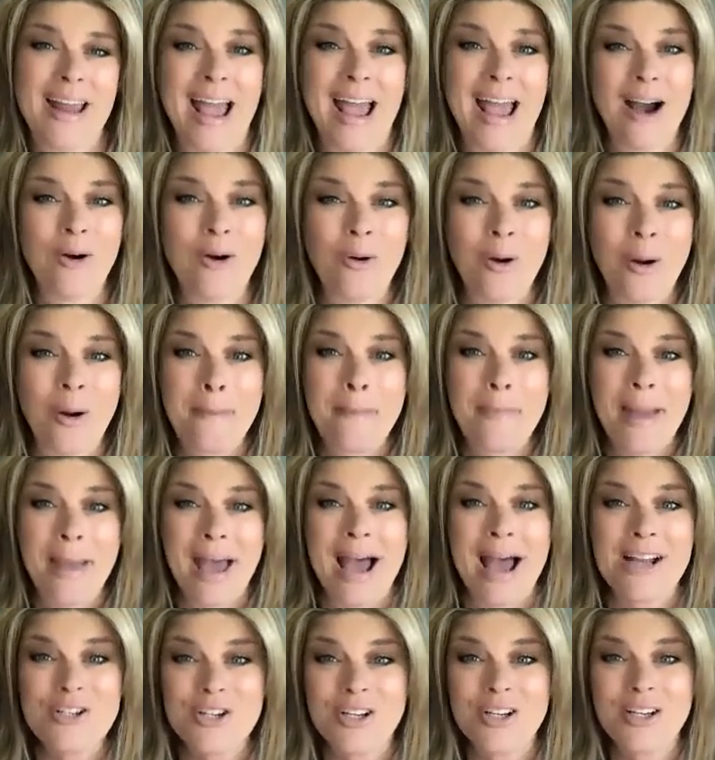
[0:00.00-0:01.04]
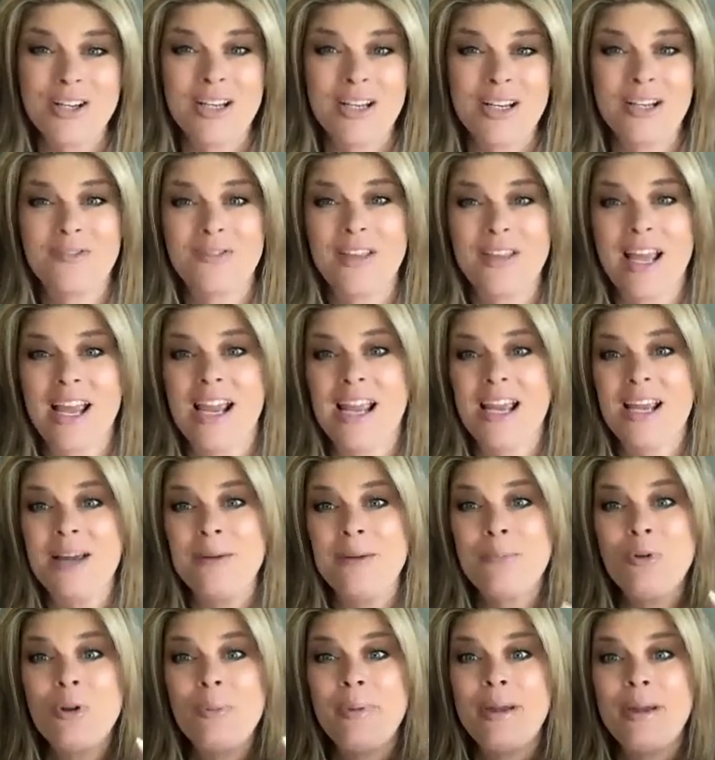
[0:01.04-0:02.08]
Now, imagine if they
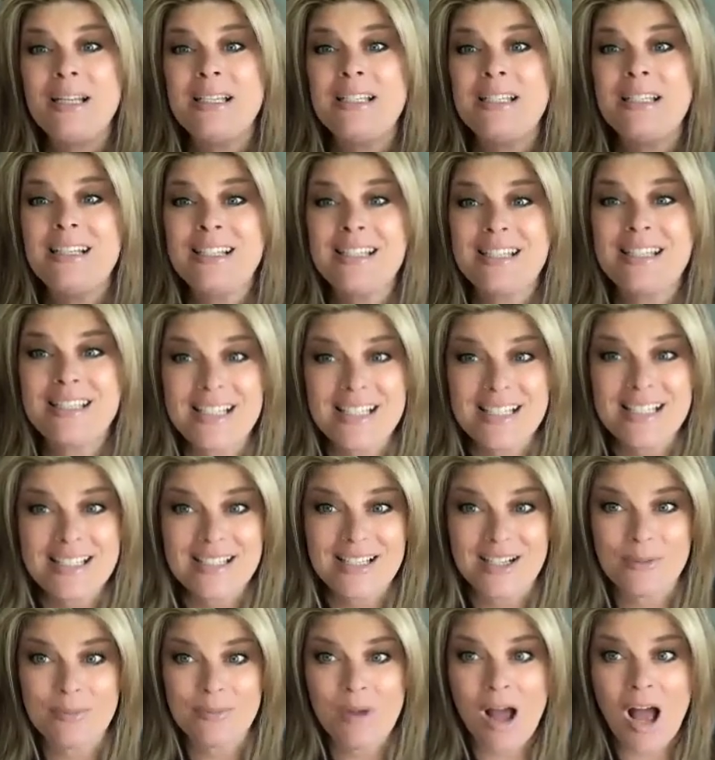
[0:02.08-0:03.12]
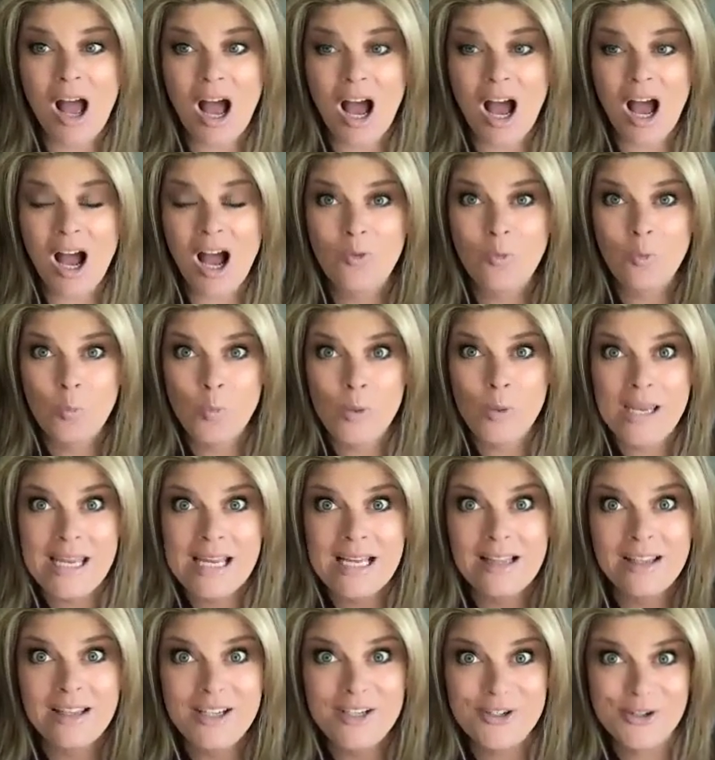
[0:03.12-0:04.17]
implemented a system of
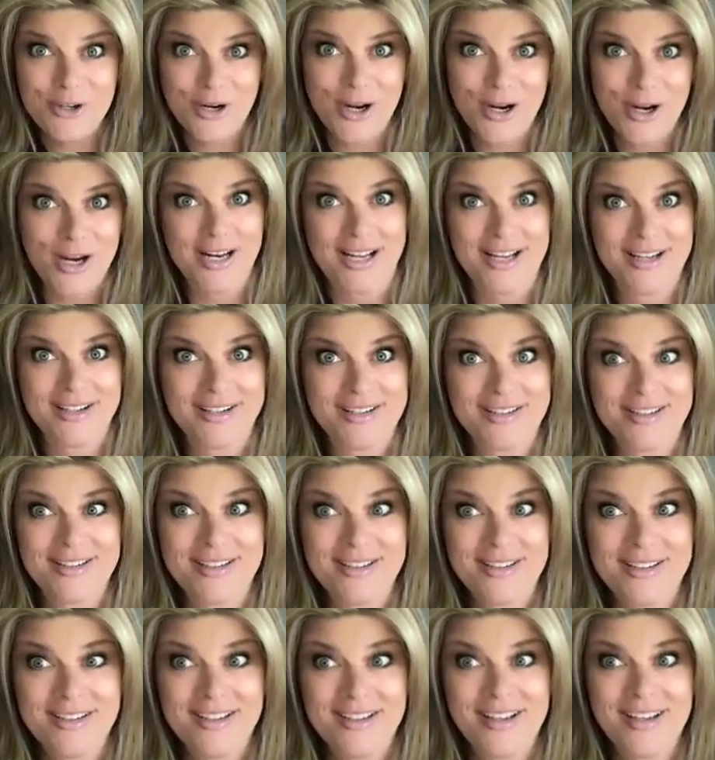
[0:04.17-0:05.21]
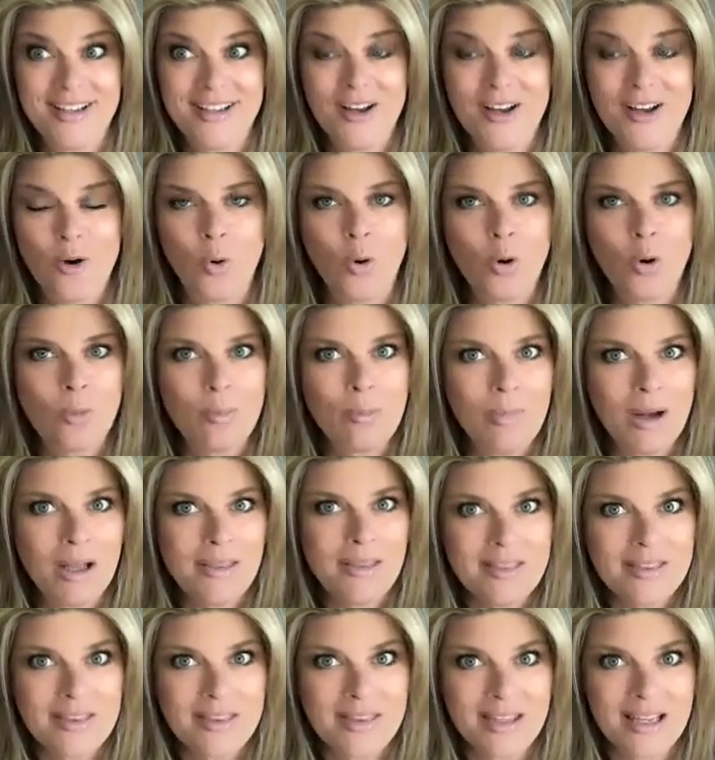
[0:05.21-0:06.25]
weekly trainings or
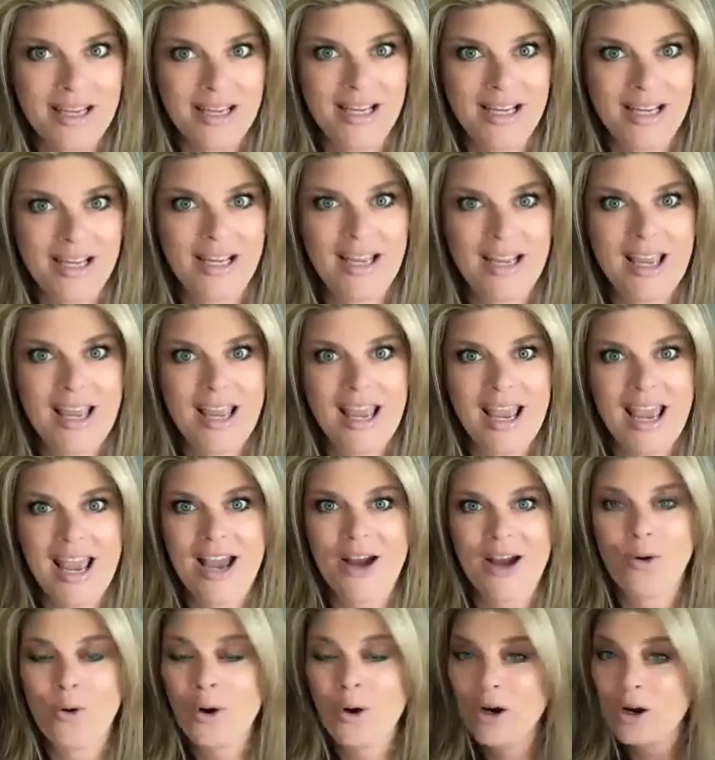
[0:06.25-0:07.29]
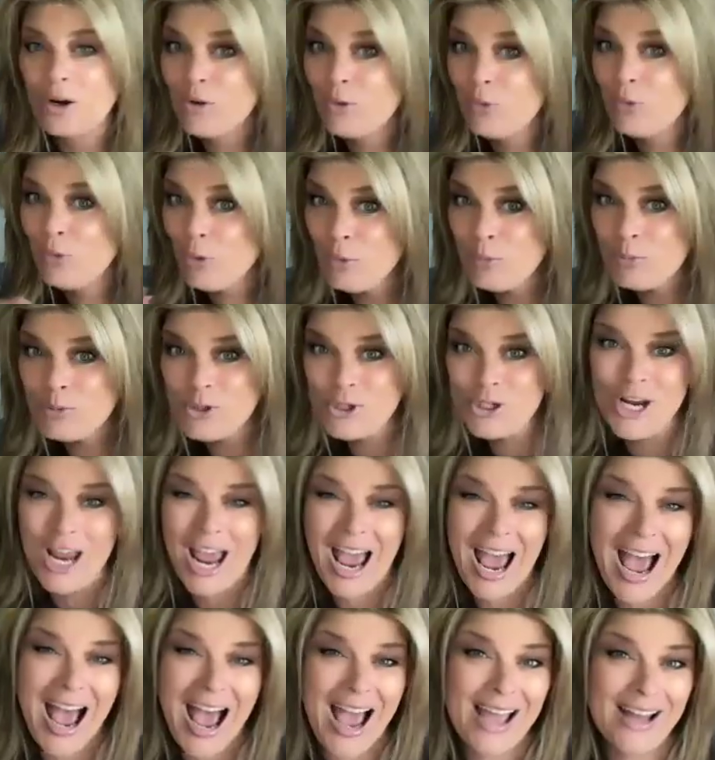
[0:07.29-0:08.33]
monthly or group
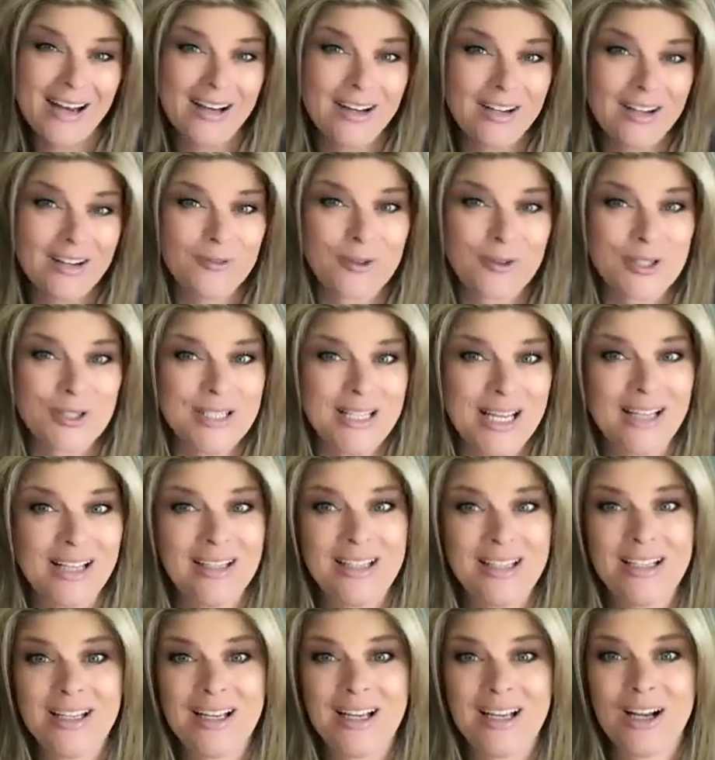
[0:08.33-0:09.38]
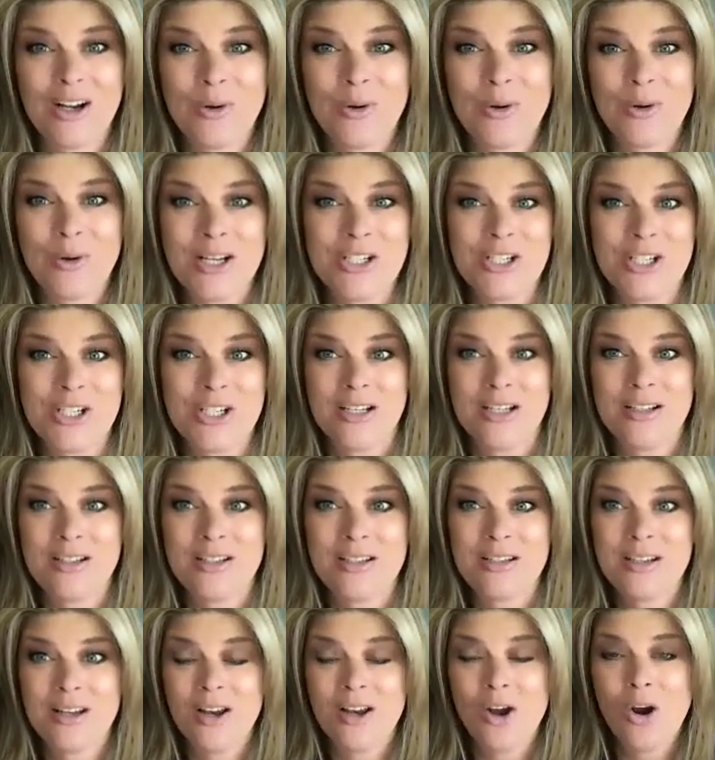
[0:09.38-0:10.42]
chat for daily
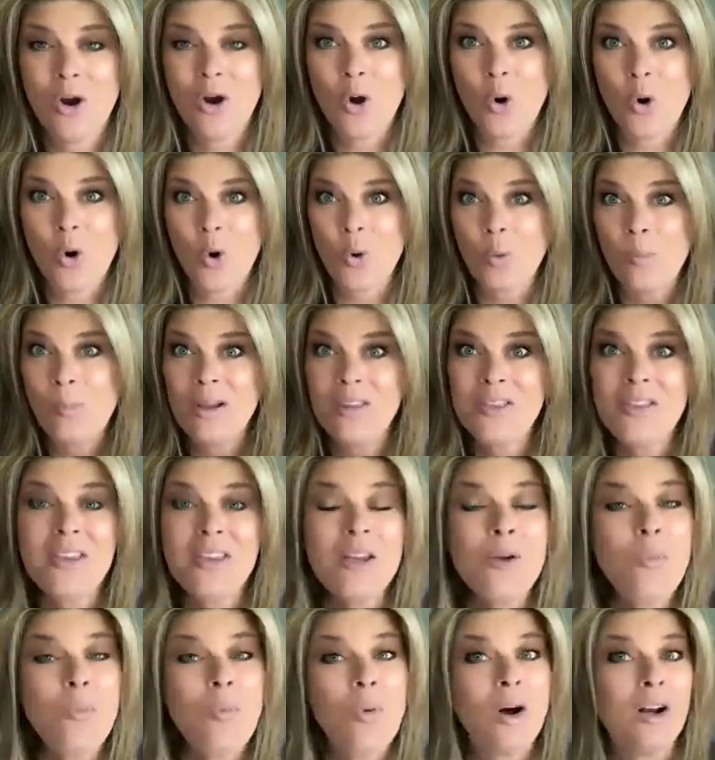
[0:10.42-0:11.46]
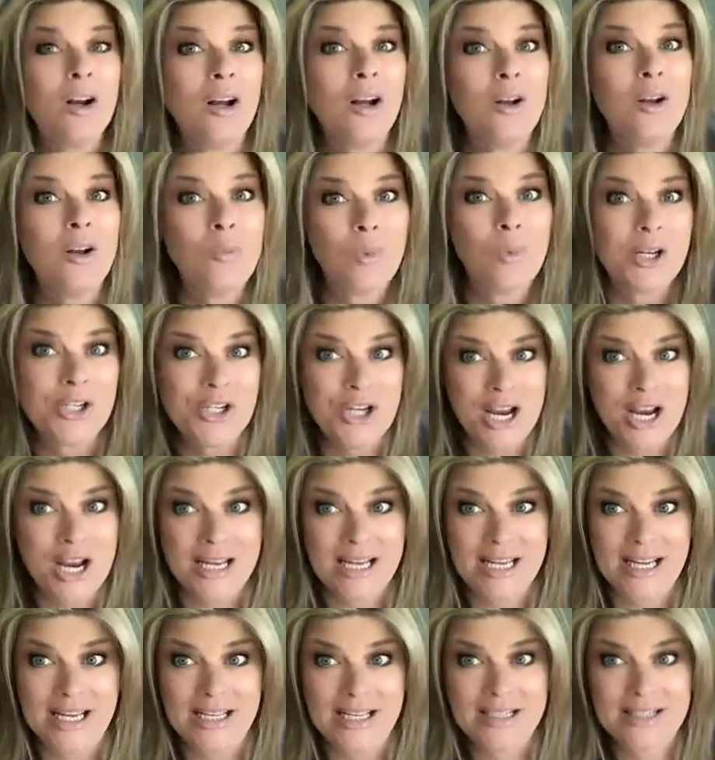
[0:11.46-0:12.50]
questions or monthly one-on-one
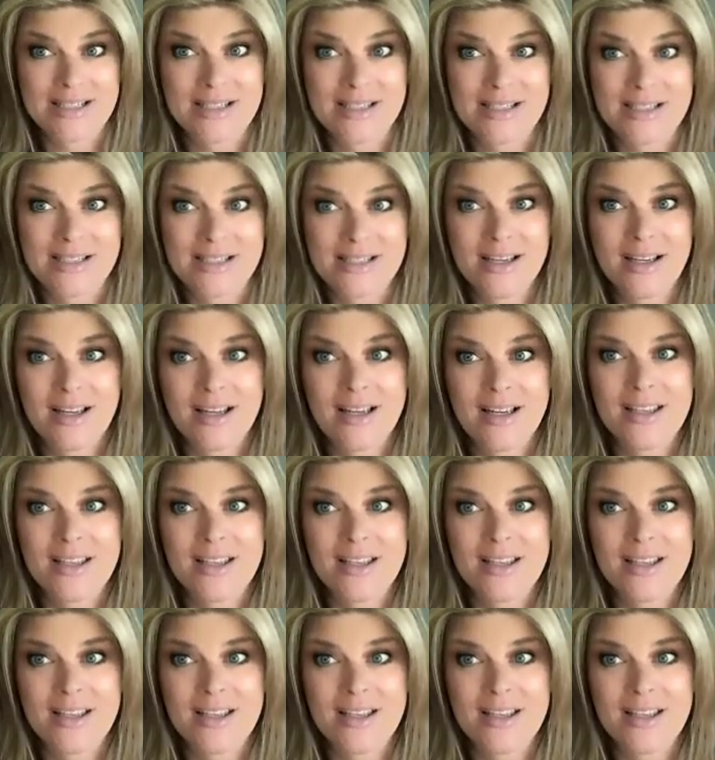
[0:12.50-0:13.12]
check-ins.